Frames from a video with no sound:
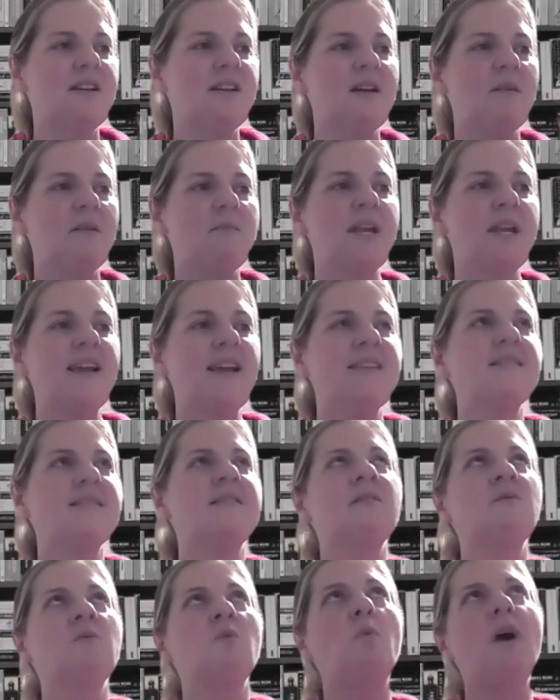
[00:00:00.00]
because
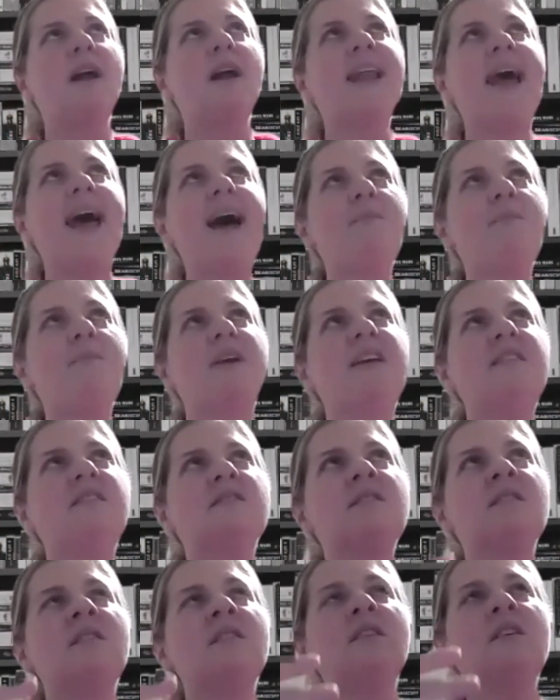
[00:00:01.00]
what
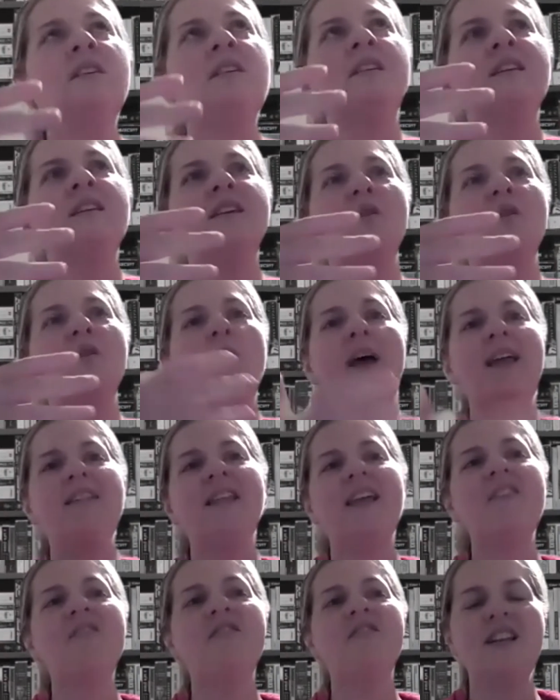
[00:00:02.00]
happens when
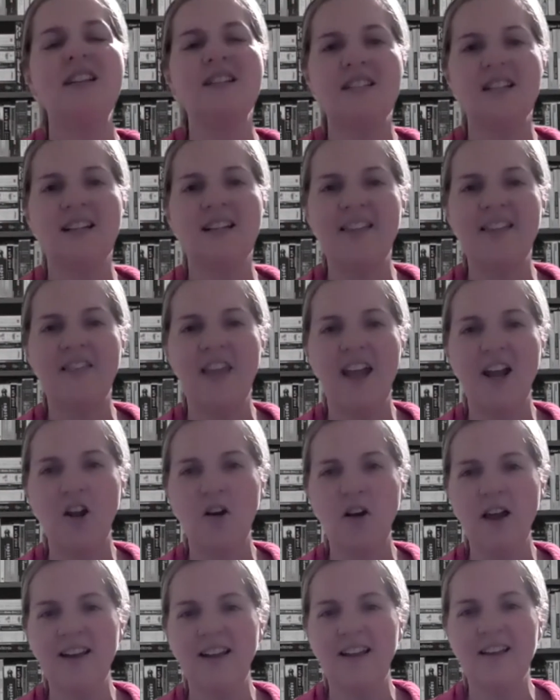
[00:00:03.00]
they finish and get that
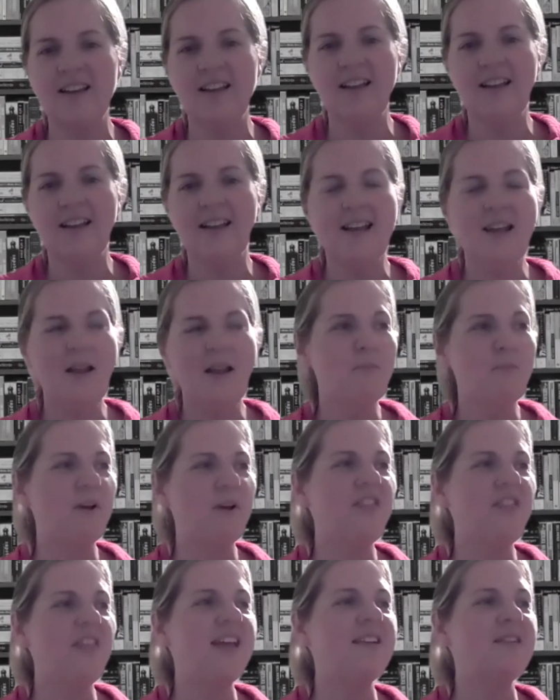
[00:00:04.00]
credit, but
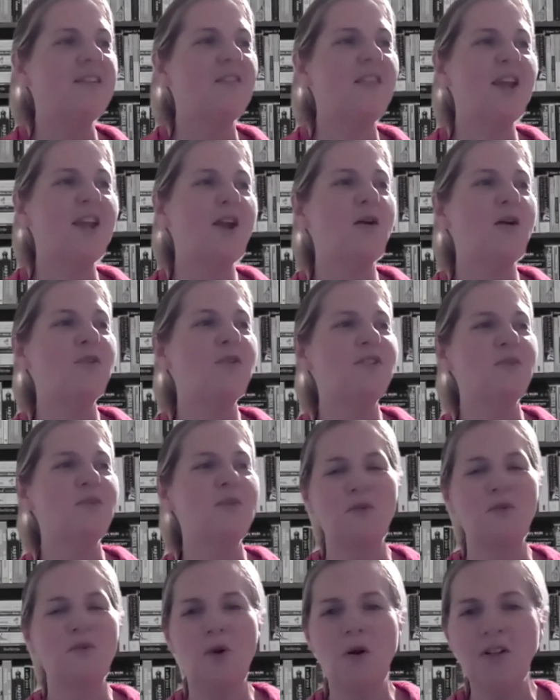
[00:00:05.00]
then they go to
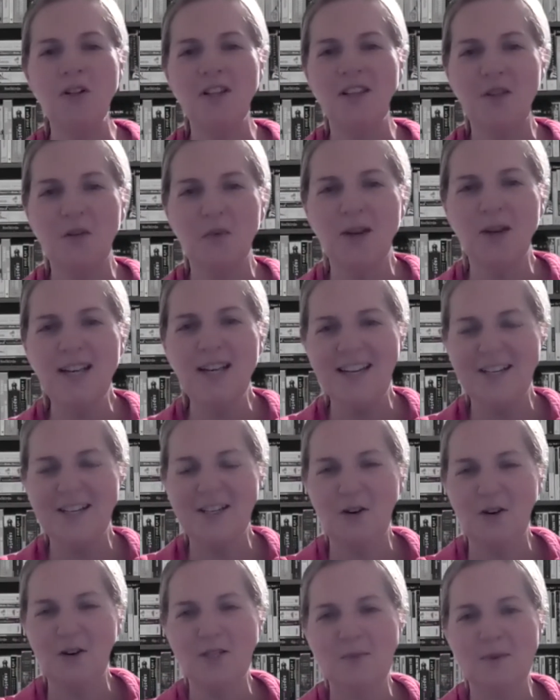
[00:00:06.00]
enroll in the reading
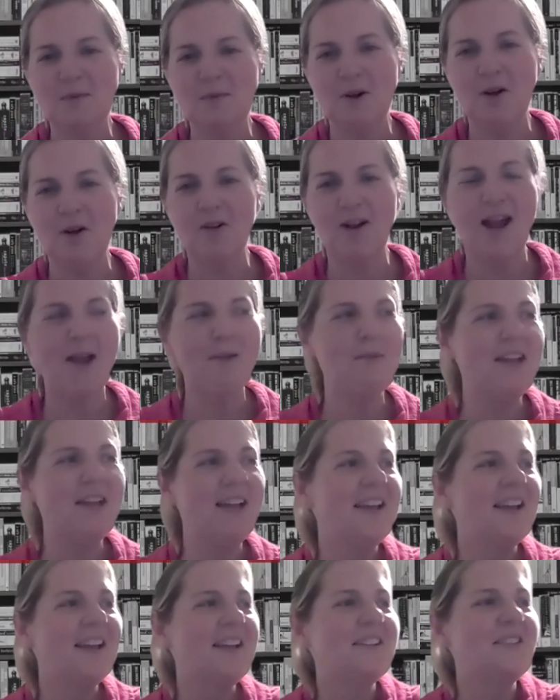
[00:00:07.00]
endorsement program
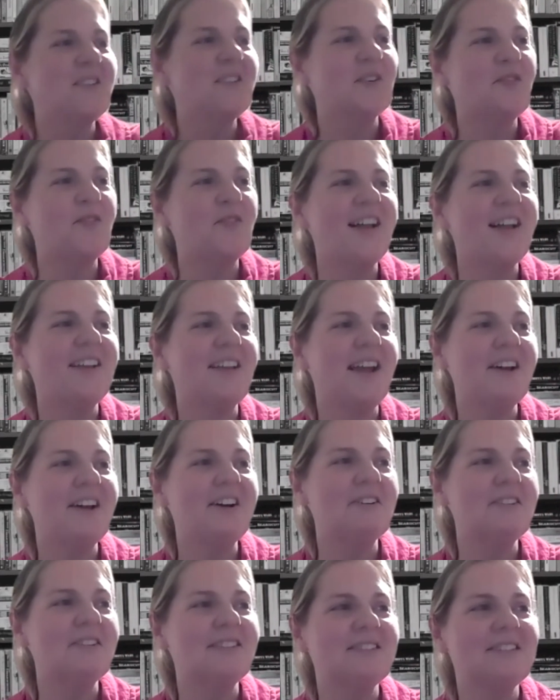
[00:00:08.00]
to find
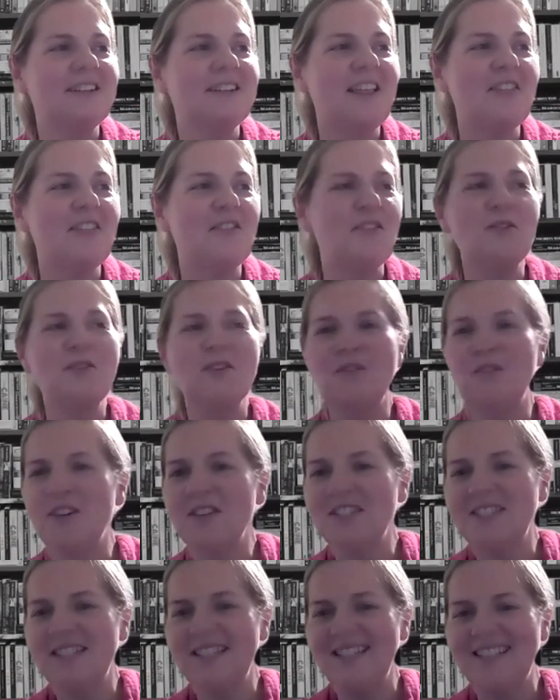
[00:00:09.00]
out that the
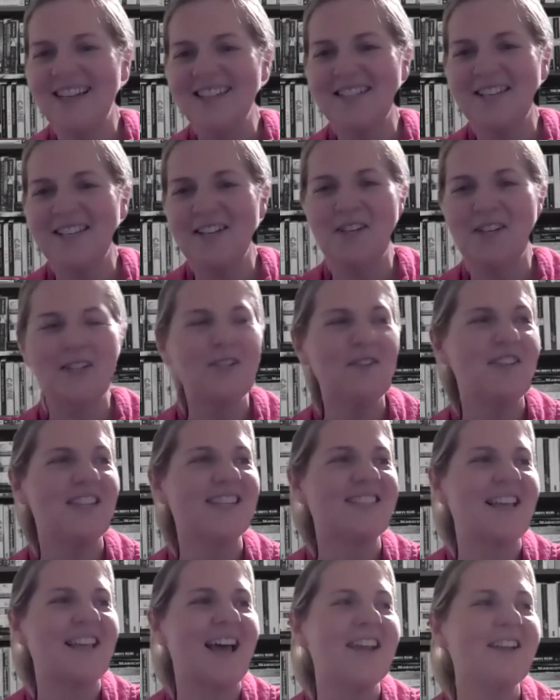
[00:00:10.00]
university doesn't include the
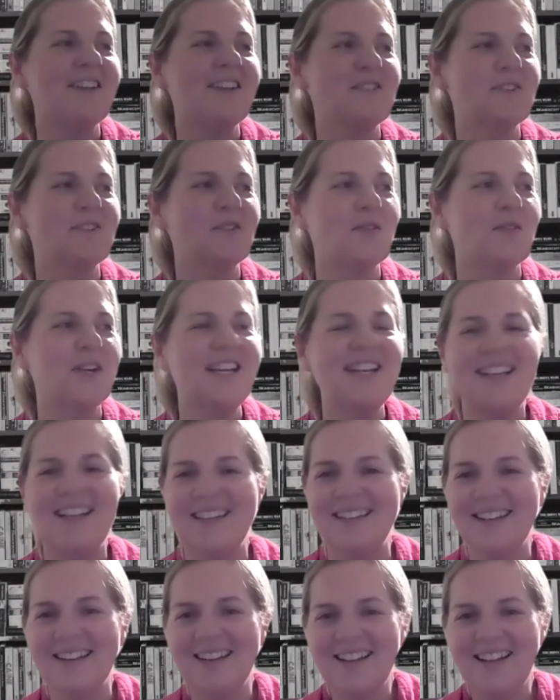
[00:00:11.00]
science of
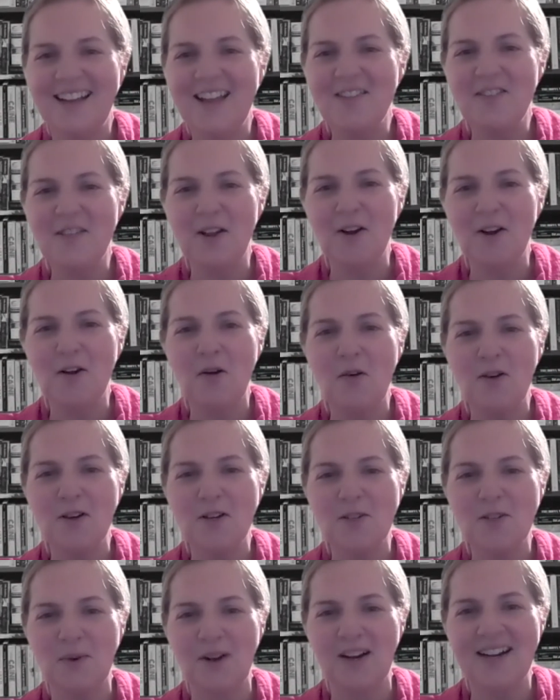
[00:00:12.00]
reading in their
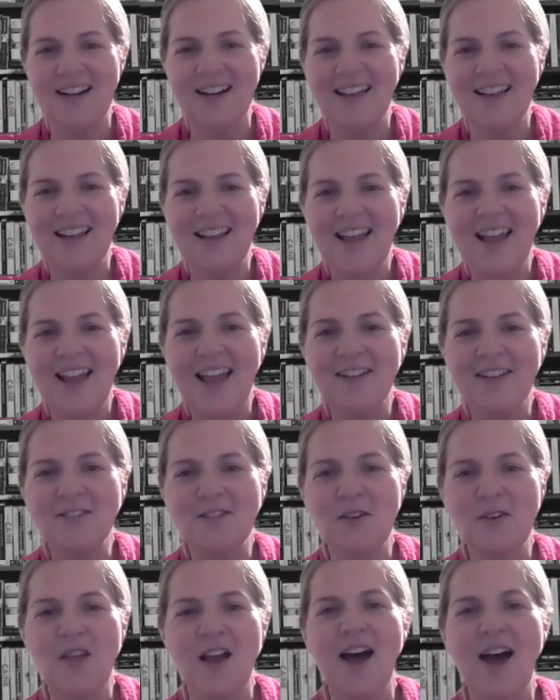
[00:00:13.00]
coursework. And
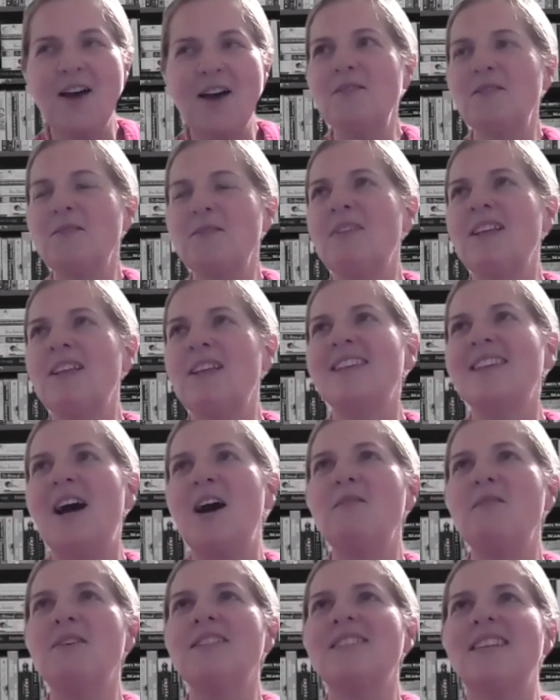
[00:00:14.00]
so the 100+
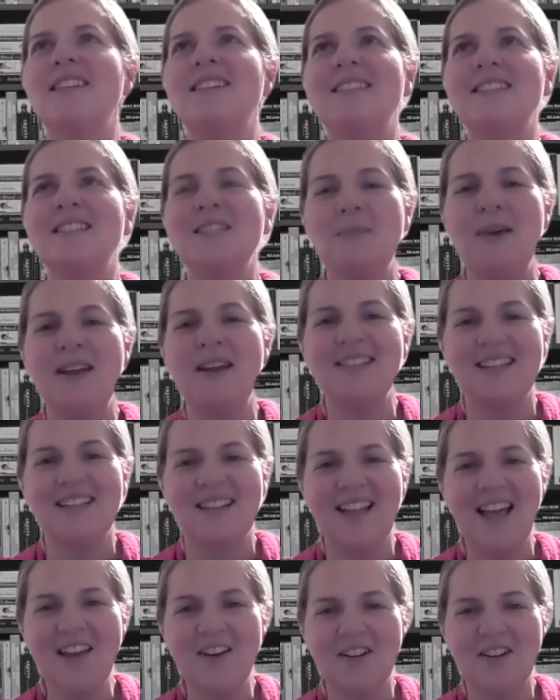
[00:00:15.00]
hours they just spent in
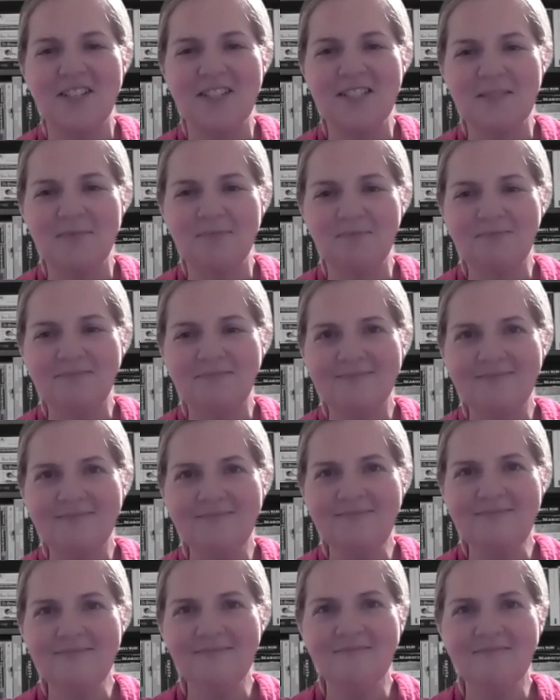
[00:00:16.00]
letters
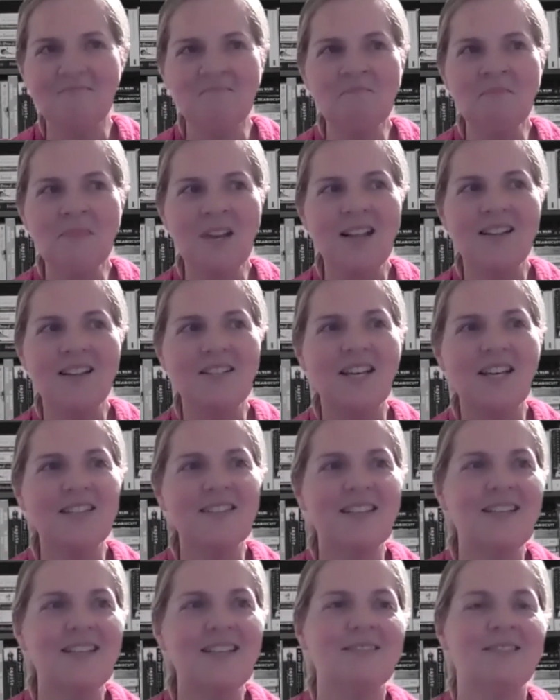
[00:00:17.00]

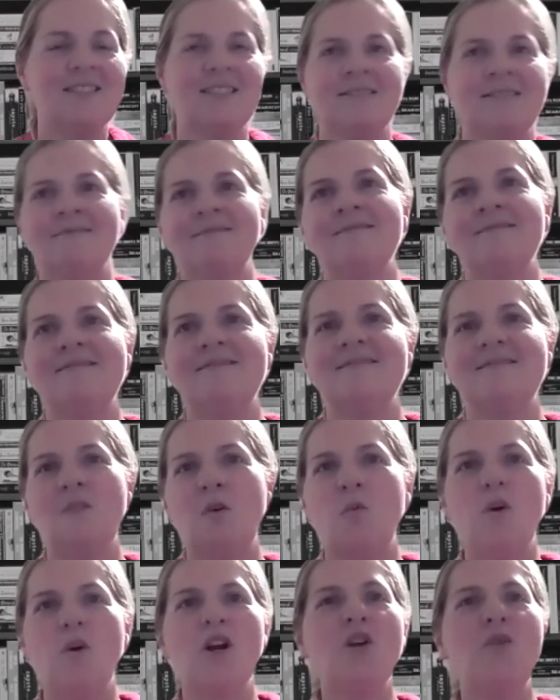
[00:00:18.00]
doesn't
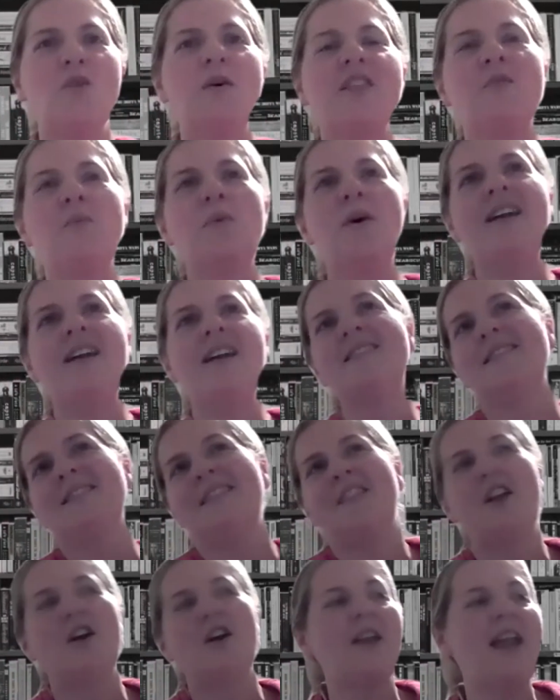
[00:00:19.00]
work with what
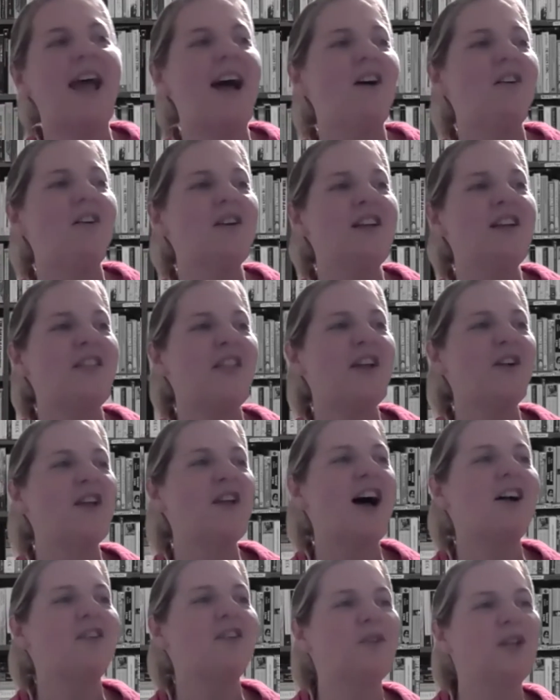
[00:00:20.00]
they're now
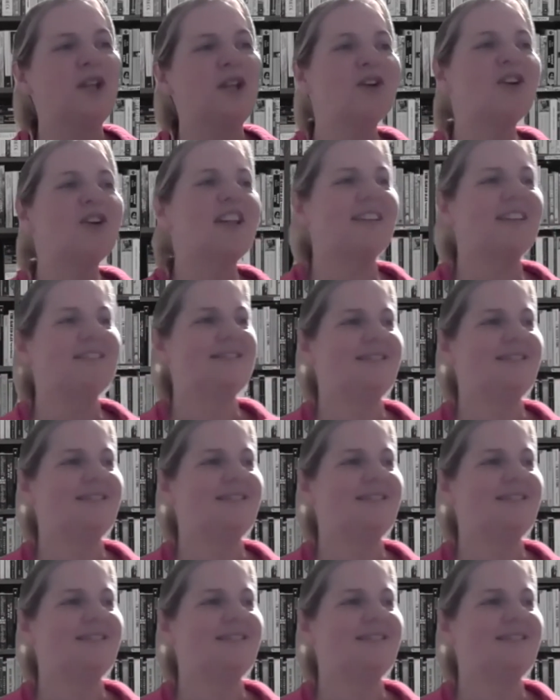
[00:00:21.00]
learning.